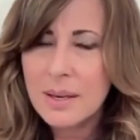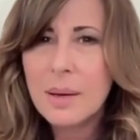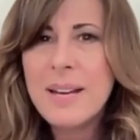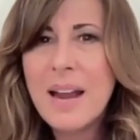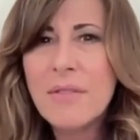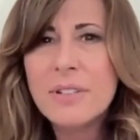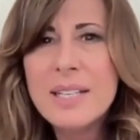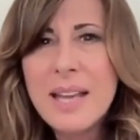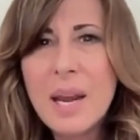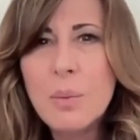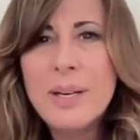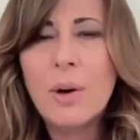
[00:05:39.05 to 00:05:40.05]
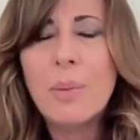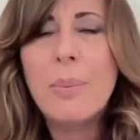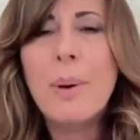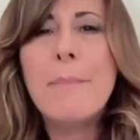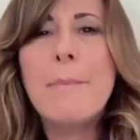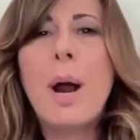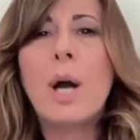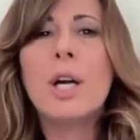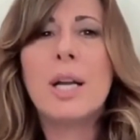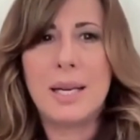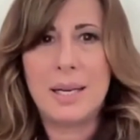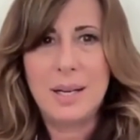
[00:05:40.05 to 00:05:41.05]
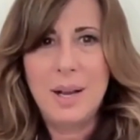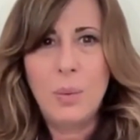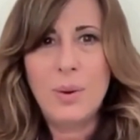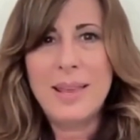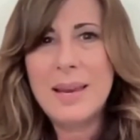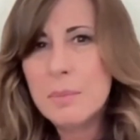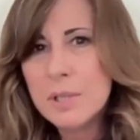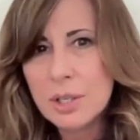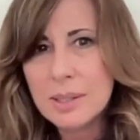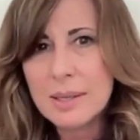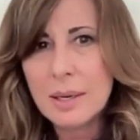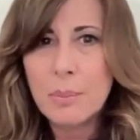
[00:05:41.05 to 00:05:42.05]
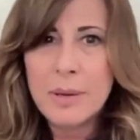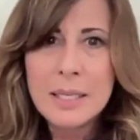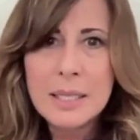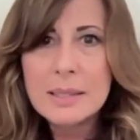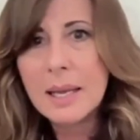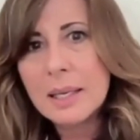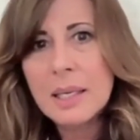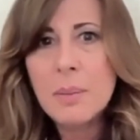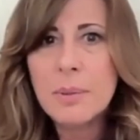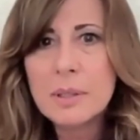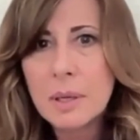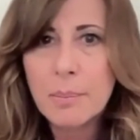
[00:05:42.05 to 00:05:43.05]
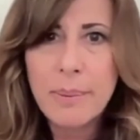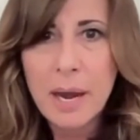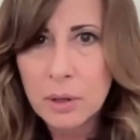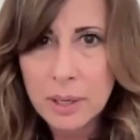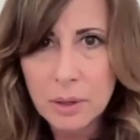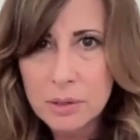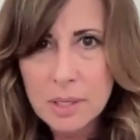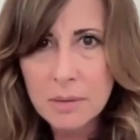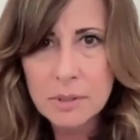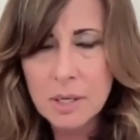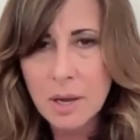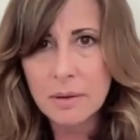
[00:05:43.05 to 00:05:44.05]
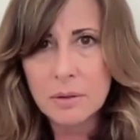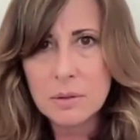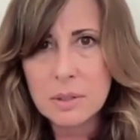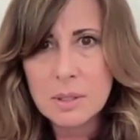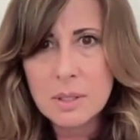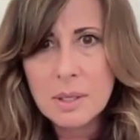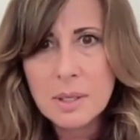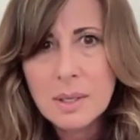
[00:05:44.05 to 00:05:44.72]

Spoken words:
I mean, every day we are bombarded with images and opinions that keep us comparing ourselves to others.